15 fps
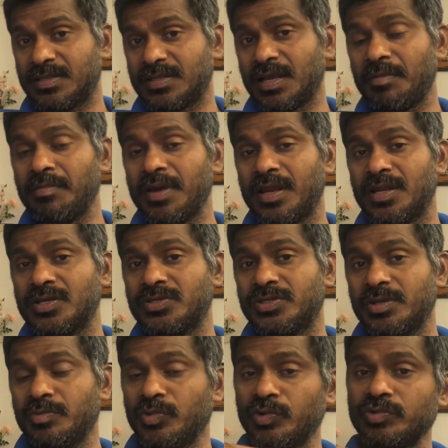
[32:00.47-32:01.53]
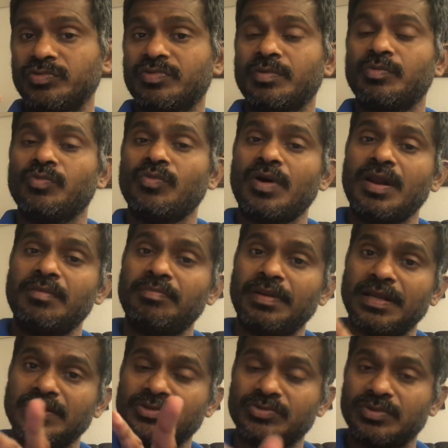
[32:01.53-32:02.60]
some energy moves from one
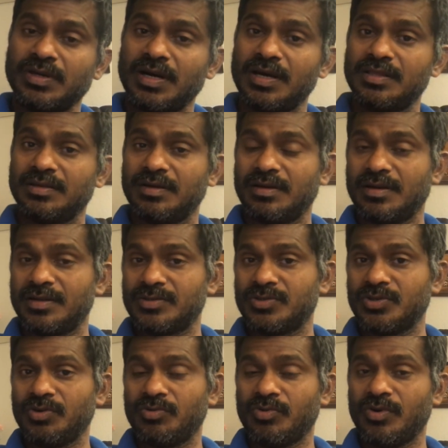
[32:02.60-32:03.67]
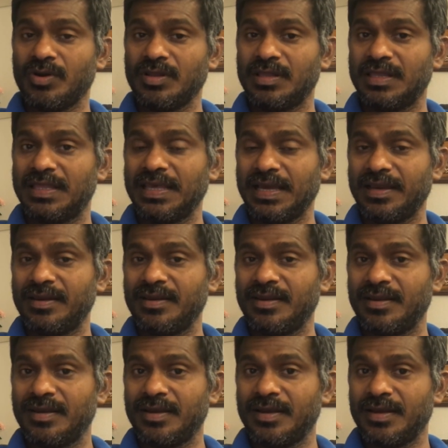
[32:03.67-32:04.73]
place to the other and so on,
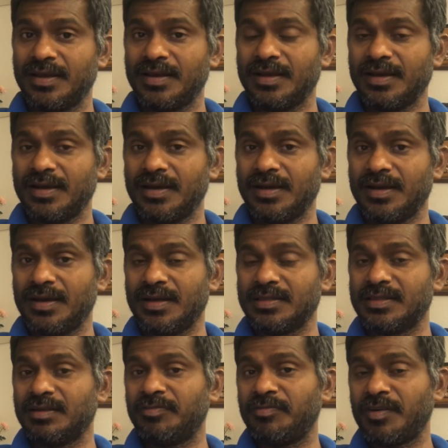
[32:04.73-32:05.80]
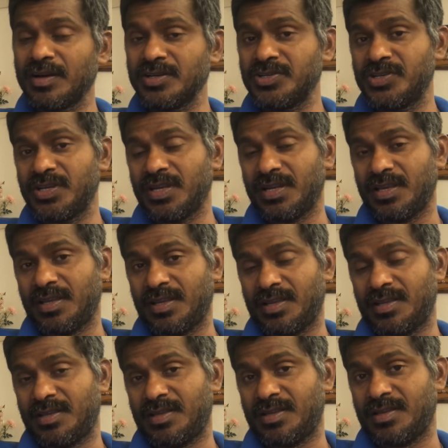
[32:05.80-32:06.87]
then uh, the functioning
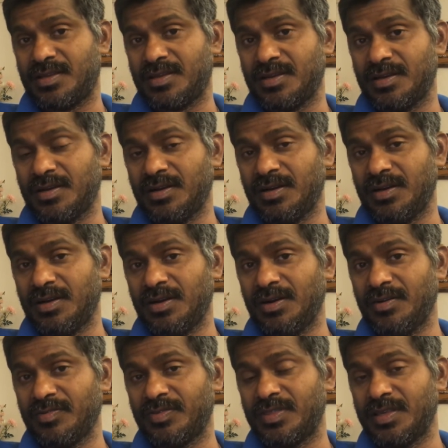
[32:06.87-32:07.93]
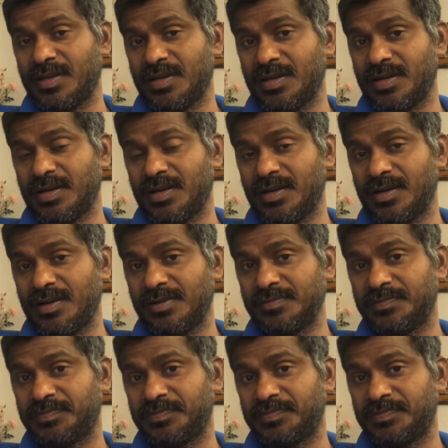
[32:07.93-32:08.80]
of the